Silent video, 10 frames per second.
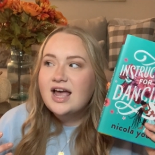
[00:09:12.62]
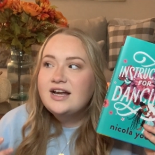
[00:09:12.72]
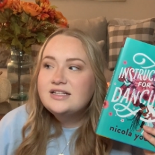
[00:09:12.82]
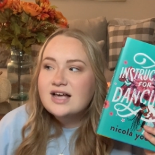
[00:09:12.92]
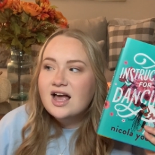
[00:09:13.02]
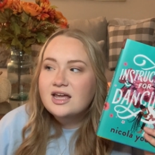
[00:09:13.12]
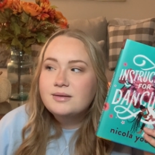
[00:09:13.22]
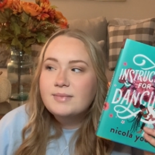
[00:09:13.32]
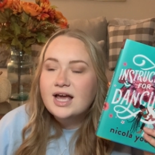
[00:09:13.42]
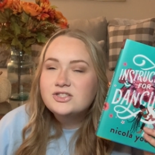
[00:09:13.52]

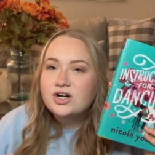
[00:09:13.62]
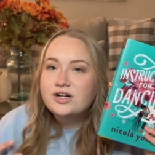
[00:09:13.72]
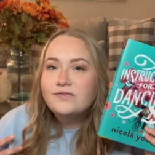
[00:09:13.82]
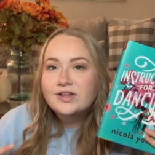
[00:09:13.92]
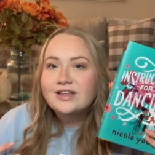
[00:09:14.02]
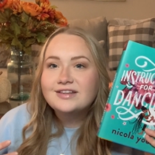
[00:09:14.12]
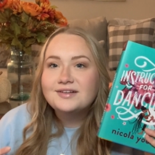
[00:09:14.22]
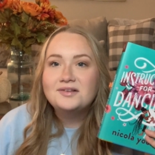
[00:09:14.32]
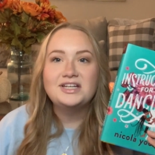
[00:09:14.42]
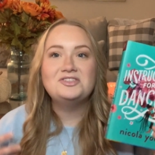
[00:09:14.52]
anytime I started feeling a
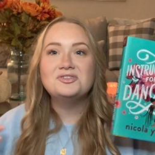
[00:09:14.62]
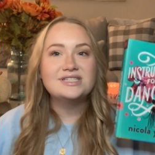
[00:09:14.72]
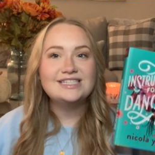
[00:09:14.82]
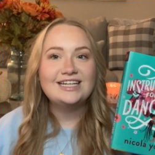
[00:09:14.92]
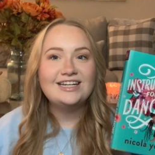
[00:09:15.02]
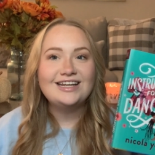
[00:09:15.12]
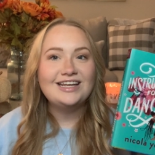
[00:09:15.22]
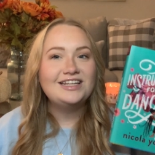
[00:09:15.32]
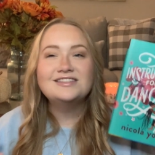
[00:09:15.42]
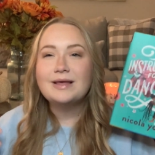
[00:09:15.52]
little interested
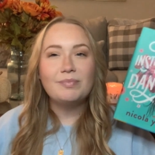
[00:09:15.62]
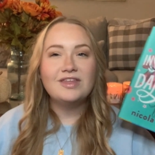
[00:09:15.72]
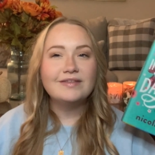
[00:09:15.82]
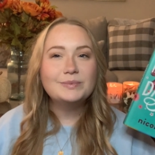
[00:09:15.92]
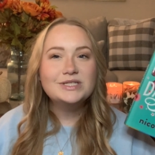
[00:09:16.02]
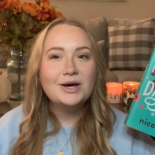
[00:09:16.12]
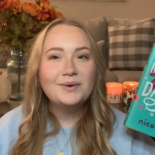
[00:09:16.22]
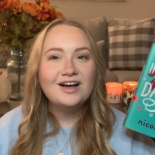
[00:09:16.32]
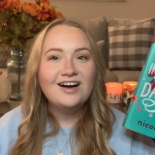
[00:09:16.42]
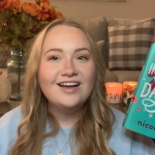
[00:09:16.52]
in something that was
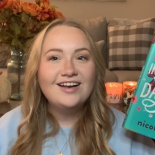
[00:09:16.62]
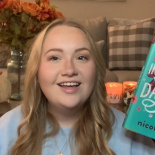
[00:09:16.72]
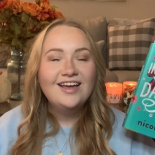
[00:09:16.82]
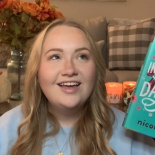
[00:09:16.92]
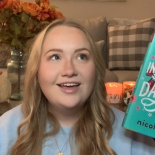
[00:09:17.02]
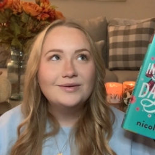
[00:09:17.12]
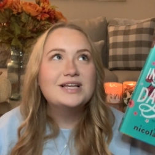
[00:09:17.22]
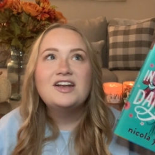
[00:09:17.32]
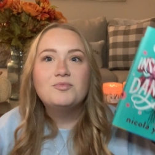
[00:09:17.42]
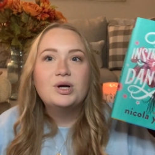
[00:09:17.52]
going on, it was
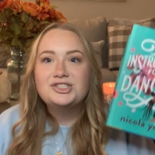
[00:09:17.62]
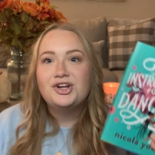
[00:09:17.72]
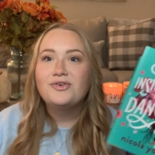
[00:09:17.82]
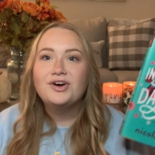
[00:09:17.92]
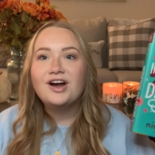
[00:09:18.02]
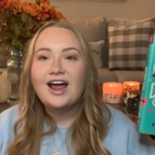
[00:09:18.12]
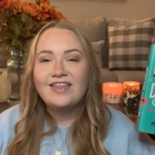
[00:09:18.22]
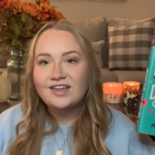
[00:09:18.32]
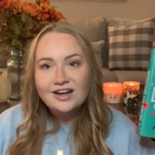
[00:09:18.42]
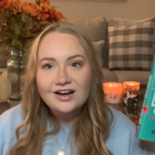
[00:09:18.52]
kind of brushed over,
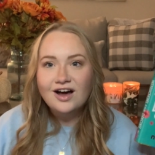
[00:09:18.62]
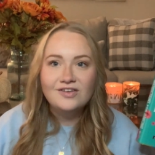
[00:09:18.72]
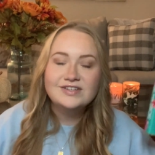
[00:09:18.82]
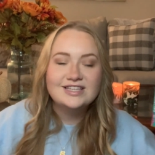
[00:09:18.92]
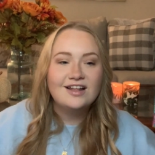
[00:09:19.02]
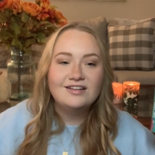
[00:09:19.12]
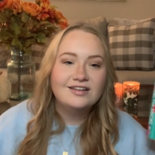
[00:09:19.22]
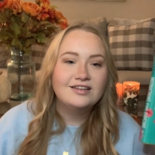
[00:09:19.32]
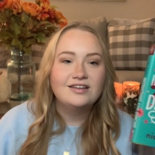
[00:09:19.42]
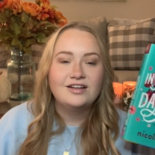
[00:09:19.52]
and then all of a
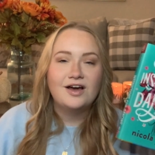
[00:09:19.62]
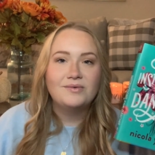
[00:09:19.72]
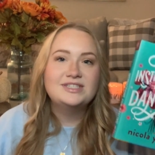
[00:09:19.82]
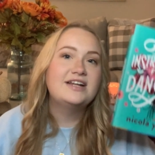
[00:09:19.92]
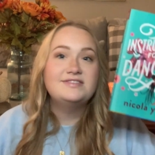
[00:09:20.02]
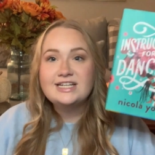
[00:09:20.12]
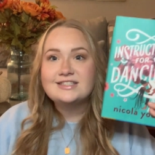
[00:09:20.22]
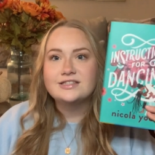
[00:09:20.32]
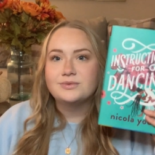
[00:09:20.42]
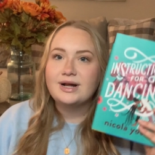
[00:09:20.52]
sudden, you know, instead of
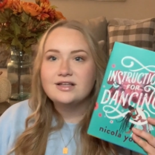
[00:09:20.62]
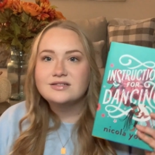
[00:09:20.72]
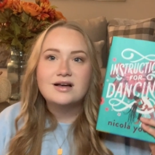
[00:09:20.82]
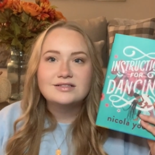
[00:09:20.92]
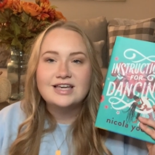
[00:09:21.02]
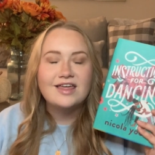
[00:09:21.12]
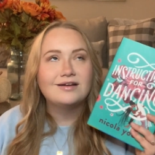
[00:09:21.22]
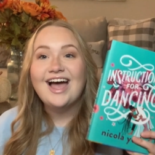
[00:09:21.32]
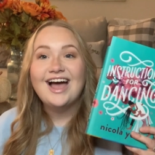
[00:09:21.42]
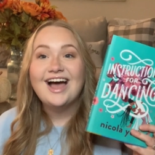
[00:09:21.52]
dancing, they're writing a song
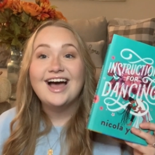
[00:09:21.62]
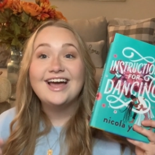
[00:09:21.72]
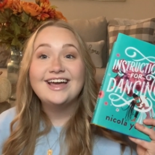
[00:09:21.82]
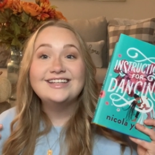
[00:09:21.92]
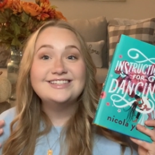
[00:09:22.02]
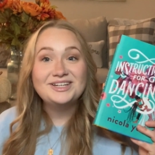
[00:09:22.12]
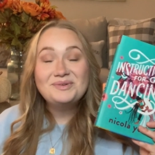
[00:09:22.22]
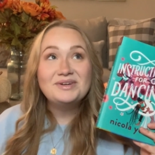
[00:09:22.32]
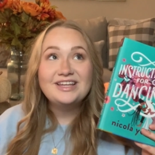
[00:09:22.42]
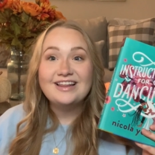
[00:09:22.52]
together. I
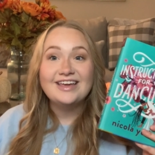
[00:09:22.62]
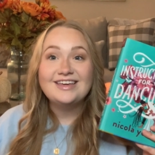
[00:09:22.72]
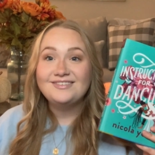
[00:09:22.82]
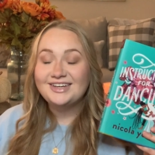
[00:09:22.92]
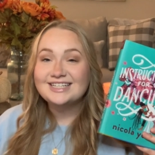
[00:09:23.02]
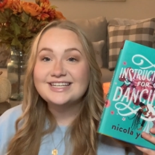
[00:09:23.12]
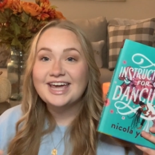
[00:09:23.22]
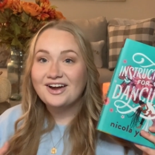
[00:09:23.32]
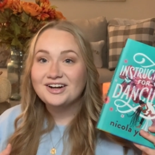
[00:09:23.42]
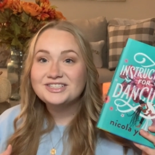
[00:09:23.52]
did really like Evie as a
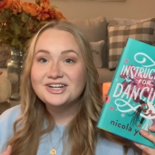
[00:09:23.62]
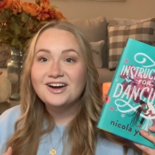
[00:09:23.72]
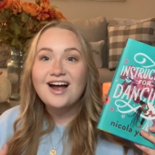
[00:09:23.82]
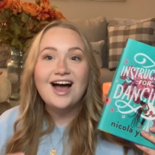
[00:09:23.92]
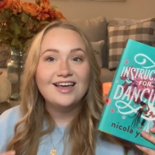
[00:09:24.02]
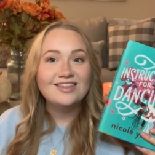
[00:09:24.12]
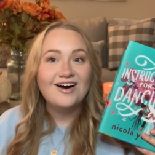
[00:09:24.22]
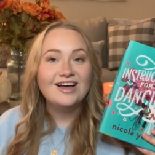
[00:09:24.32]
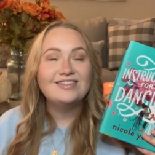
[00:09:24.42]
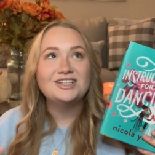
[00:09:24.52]
character. I
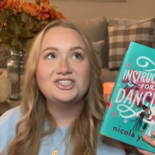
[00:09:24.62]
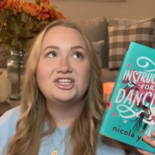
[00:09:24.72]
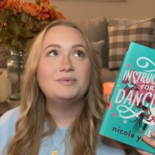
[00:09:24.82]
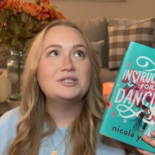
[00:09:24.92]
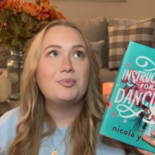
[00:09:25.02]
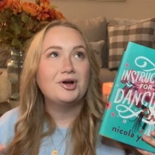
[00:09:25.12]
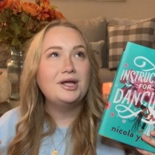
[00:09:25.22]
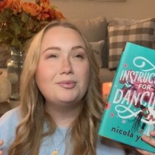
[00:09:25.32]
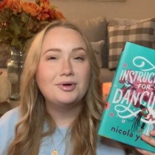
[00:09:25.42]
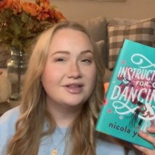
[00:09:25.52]
thought that she was a
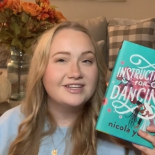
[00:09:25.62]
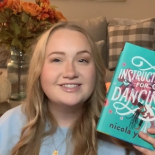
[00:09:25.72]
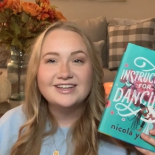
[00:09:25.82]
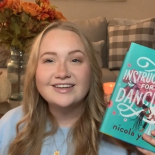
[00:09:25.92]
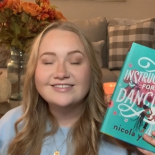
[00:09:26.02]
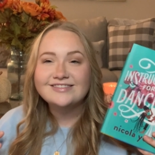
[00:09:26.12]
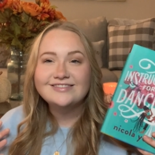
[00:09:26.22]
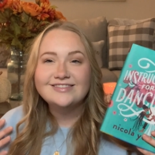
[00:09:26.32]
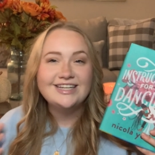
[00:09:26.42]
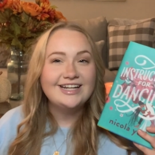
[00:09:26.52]
pretty realistic
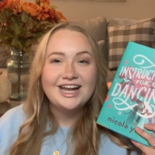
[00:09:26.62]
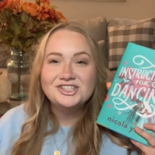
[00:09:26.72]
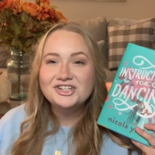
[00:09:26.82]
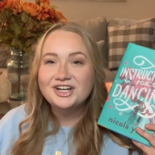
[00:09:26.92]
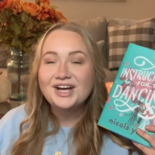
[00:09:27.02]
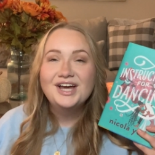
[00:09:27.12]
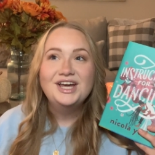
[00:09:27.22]
teenager.